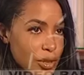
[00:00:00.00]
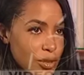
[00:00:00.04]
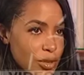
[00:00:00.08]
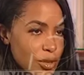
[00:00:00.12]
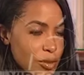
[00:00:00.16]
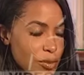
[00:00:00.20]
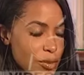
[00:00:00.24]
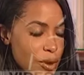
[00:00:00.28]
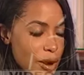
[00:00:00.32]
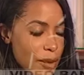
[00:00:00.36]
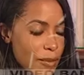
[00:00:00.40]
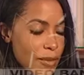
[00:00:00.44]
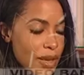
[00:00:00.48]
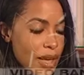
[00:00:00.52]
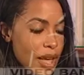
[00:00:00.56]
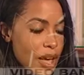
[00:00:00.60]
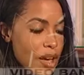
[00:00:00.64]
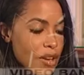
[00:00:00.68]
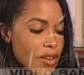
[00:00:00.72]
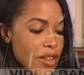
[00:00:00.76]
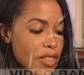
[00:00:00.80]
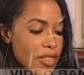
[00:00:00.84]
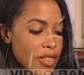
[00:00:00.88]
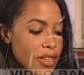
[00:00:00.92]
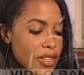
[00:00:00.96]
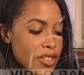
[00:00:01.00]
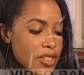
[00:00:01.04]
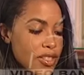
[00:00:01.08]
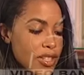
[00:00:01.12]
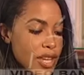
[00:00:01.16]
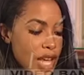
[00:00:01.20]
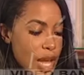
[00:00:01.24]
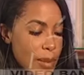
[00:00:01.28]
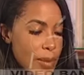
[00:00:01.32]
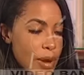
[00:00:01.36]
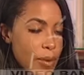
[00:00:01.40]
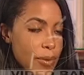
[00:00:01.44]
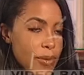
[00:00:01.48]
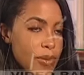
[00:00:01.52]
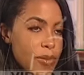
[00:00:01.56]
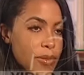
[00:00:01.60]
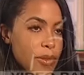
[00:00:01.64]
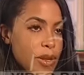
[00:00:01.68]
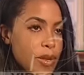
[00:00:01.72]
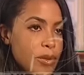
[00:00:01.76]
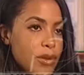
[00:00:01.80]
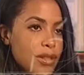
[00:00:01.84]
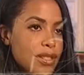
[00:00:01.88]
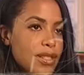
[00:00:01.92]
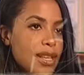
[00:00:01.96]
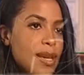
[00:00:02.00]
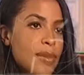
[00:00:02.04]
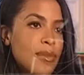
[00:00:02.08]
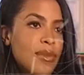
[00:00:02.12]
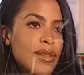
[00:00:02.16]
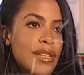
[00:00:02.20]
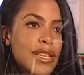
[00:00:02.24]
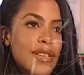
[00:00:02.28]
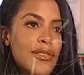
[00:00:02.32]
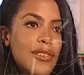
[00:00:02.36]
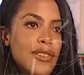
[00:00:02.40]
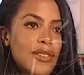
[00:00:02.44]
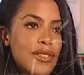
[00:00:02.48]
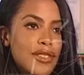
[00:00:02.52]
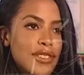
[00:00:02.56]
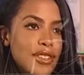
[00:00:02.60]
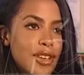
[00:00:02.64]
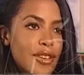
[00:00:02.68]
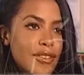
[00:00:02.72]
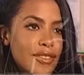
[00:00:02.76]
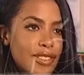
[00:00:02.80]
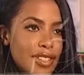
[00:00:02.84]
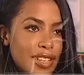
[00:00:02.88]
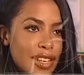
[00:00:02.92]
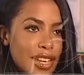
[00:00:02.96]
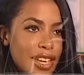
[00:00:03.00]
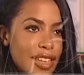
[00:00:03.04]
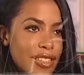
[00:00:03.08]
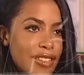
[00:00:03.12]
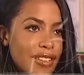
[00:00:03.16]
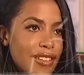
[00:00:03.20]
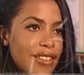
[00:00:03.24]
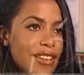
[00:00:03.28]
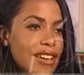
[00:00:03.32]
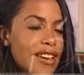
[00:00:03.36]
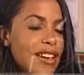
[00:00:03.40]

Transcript: She brought me out, and then she came out with me, and we sang Believe in Yourself together.